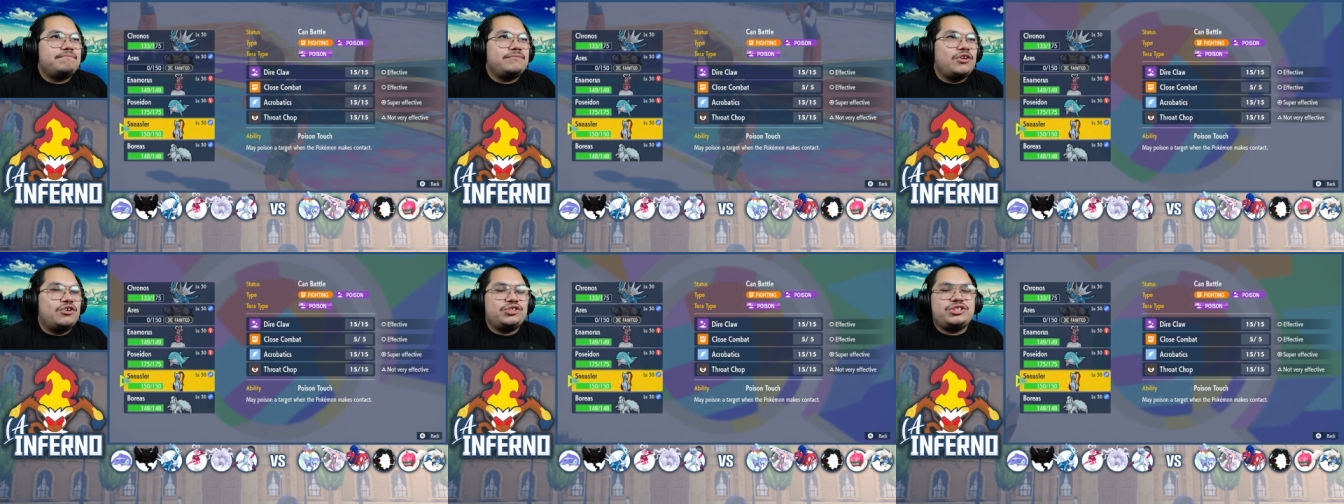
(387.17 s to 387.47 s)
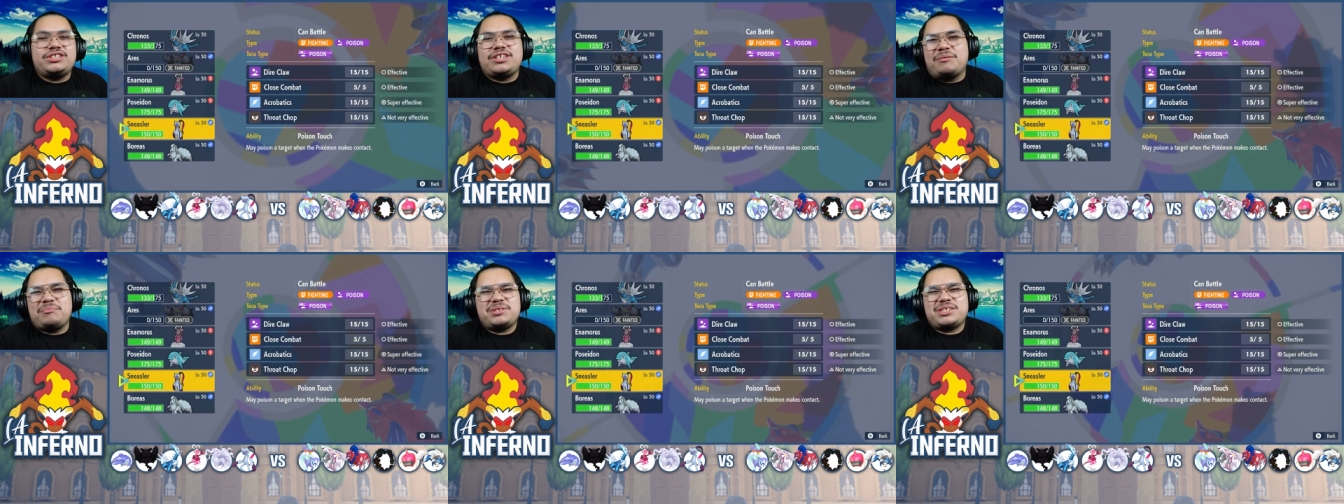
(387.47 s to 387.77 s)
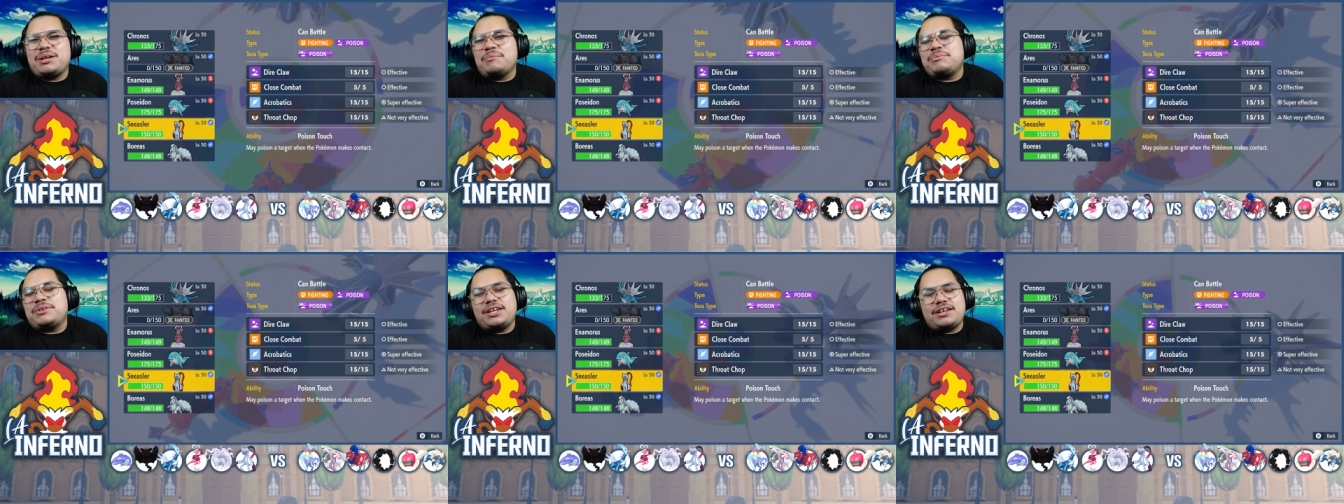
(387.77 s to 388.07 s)
or some,
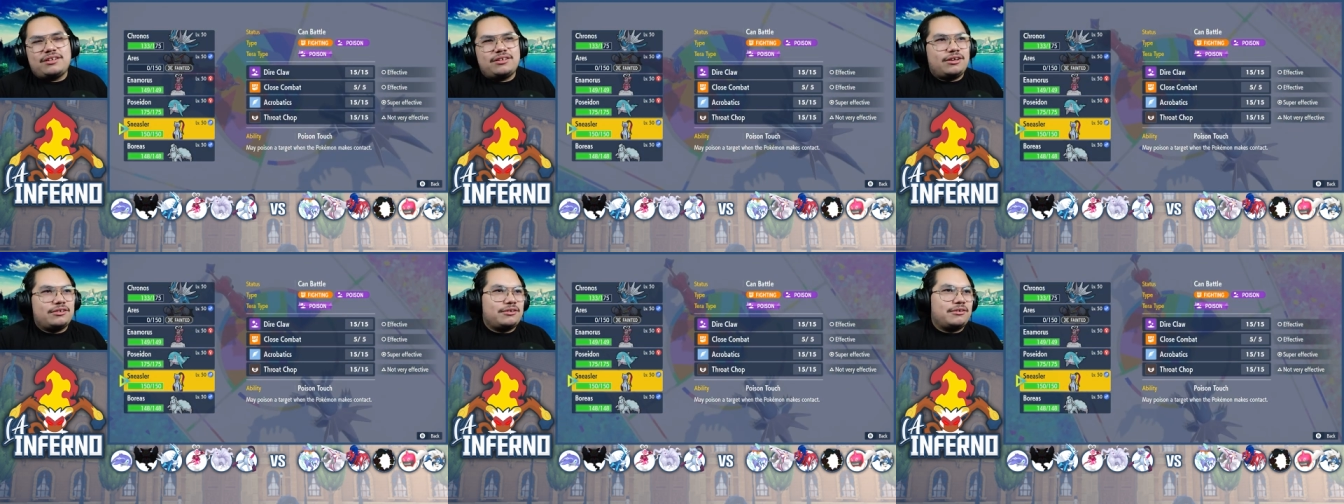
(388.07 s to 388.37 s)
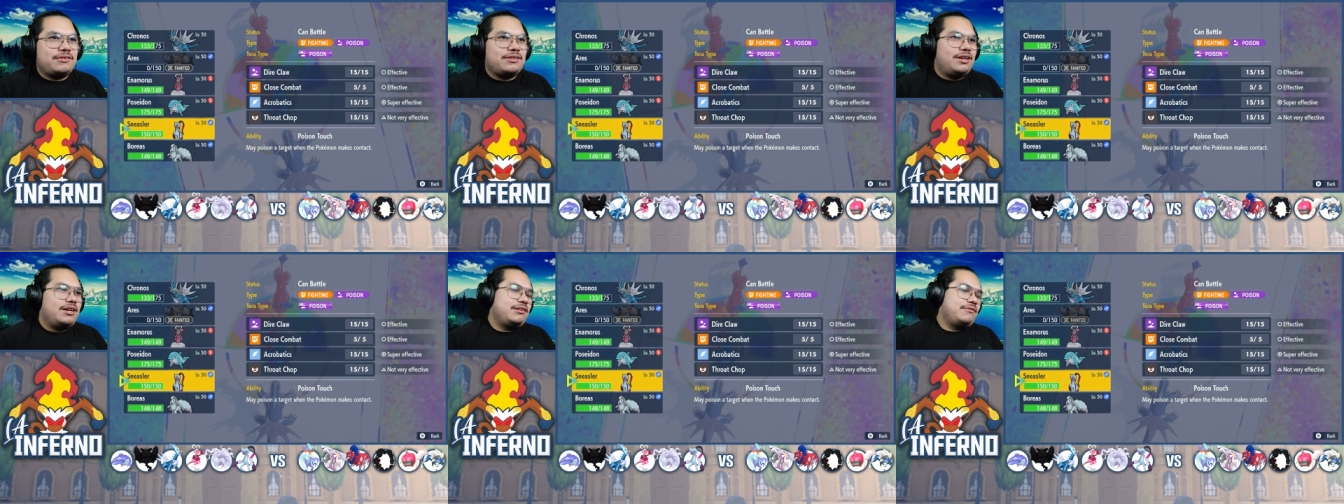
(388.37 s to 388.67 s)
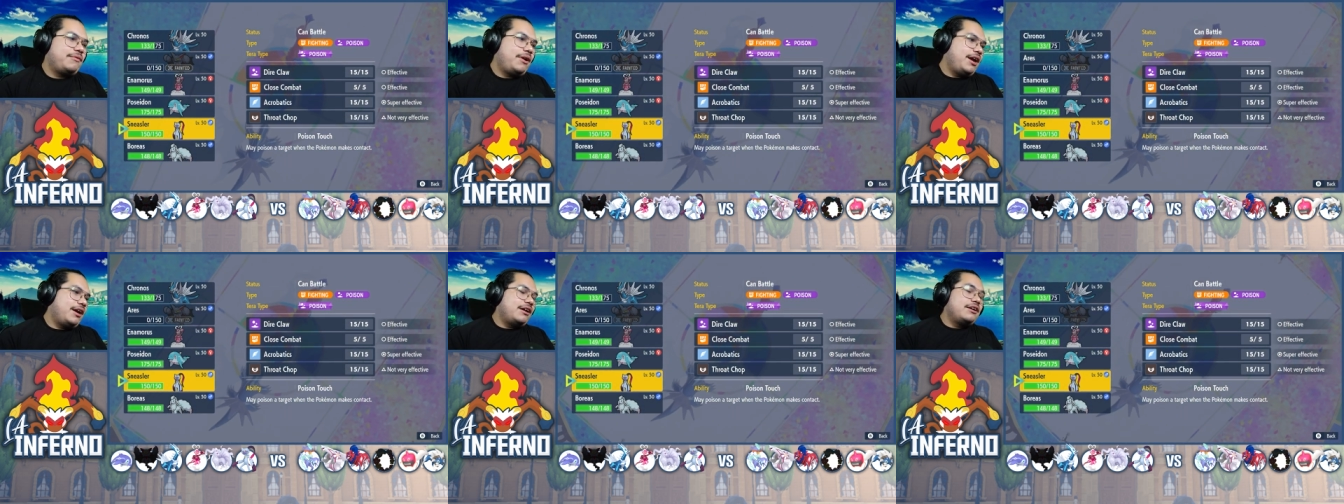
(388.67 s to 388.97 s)
something along those
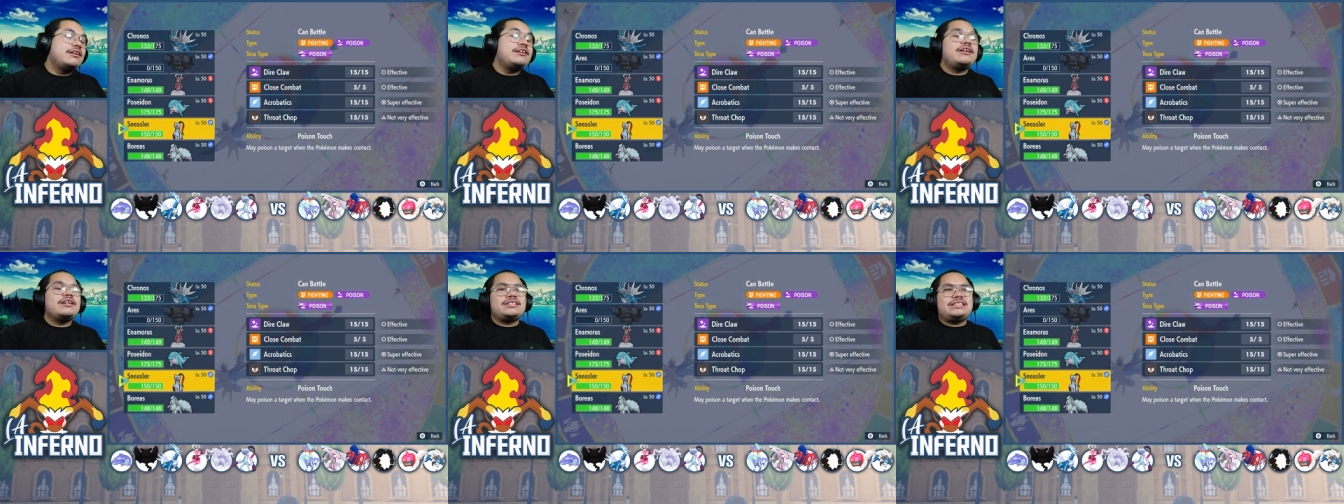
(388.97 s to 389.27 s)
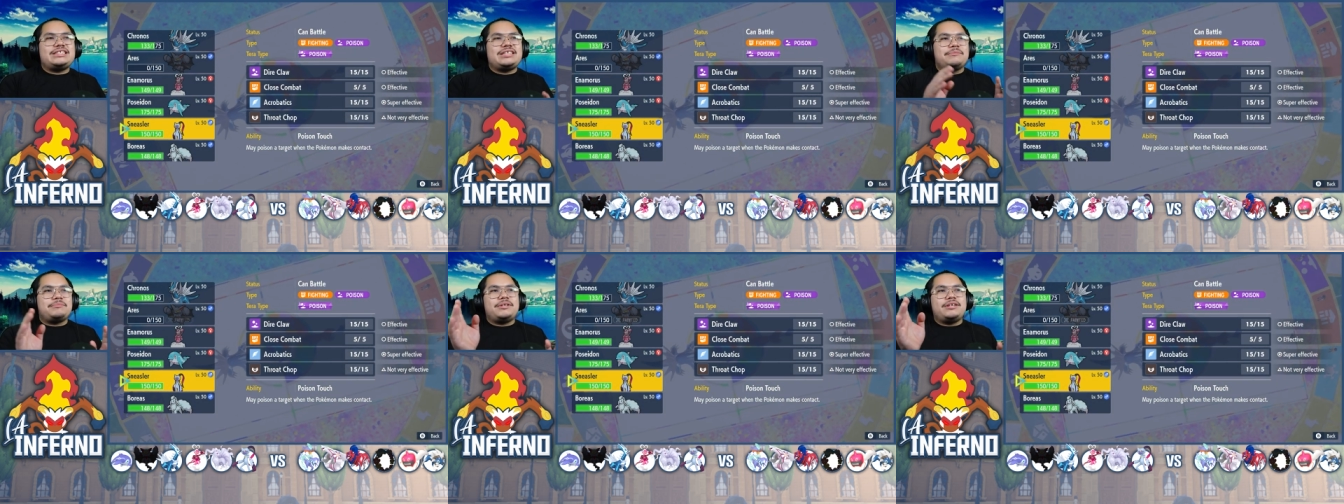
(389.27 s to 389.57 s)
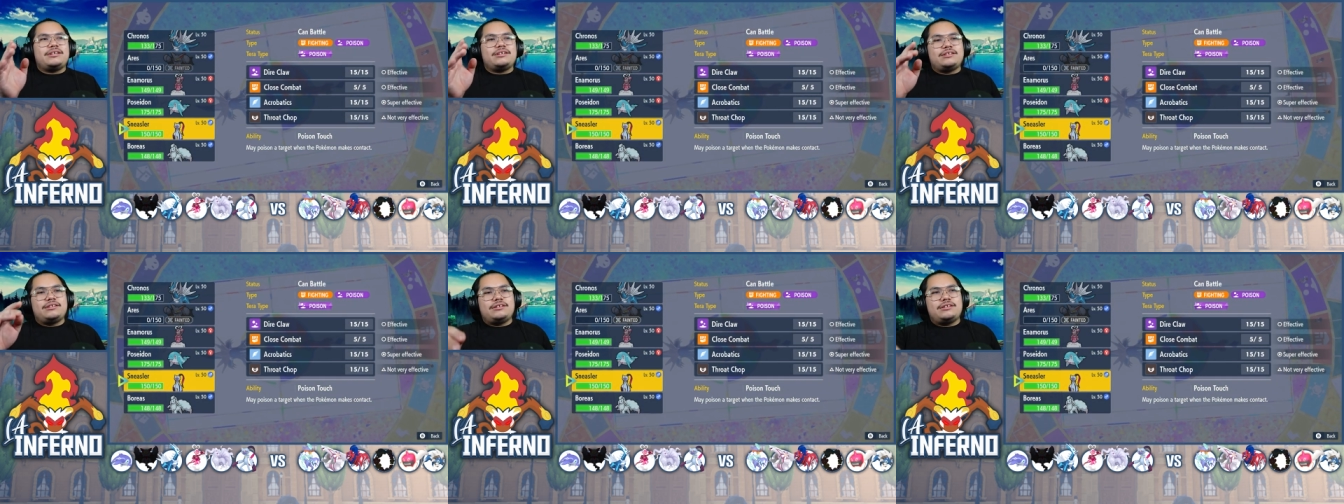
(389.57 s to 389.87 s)
lines, right? I could have done
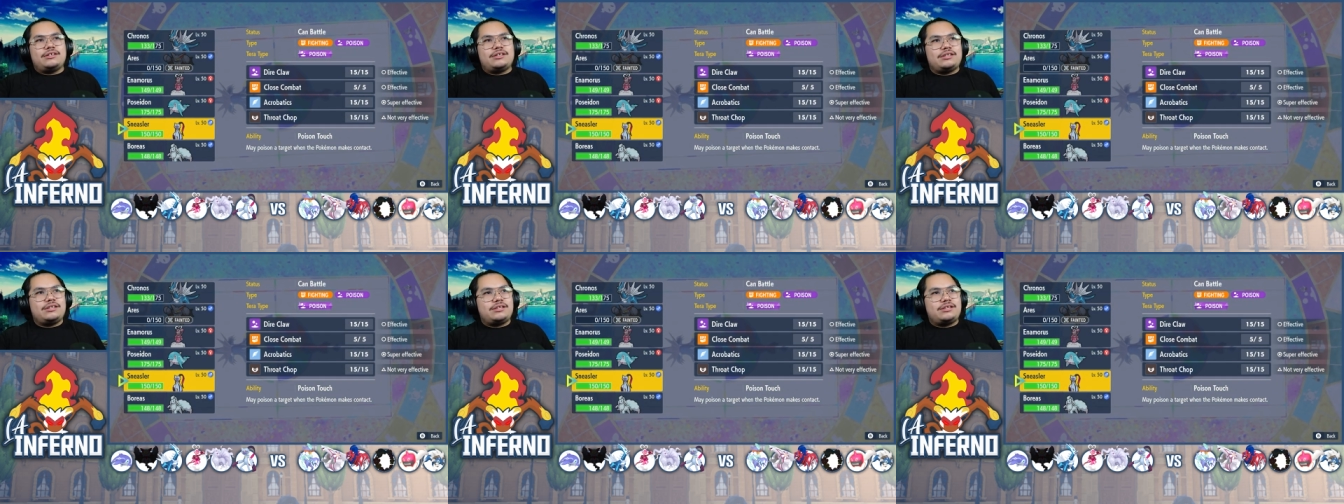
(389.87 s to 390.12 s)
something